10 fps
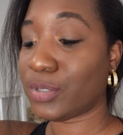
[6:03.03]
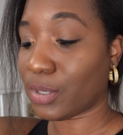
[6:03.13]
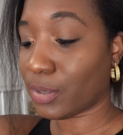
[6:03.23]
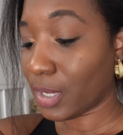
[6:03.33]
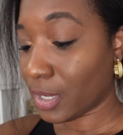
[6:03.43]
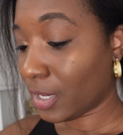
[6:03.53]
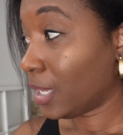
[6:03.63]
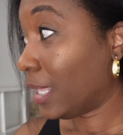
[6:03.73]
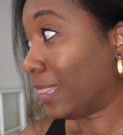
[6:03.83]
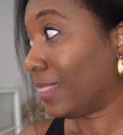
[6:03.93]
so
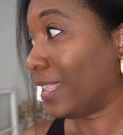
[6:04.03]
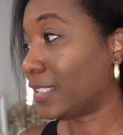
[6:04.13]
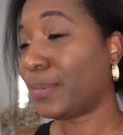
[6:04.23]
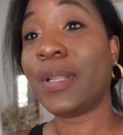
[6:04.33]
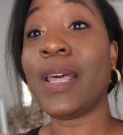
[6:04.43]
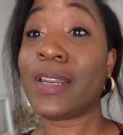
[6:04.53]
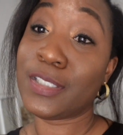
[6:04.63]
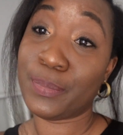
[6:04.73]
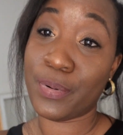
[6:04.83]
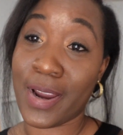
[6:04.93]
let's let
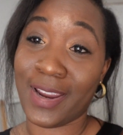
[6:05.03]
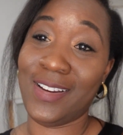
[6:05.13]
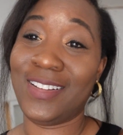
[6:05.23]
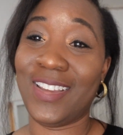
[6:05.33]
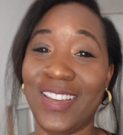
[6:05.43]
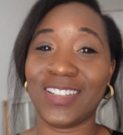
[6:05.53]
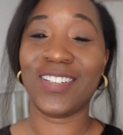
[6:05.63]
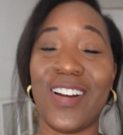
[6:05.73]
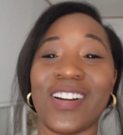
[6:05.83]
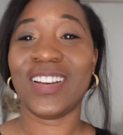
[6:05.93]
us pray that he gets
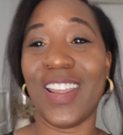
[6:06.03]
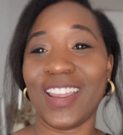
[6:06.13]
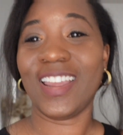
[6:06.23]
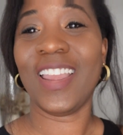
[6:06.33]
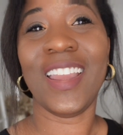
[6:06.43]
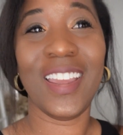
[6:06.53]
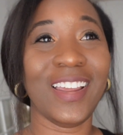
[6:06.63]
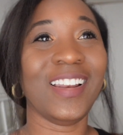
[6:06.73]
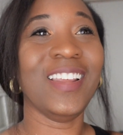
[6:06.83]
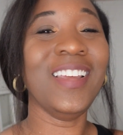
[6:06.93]
a car today and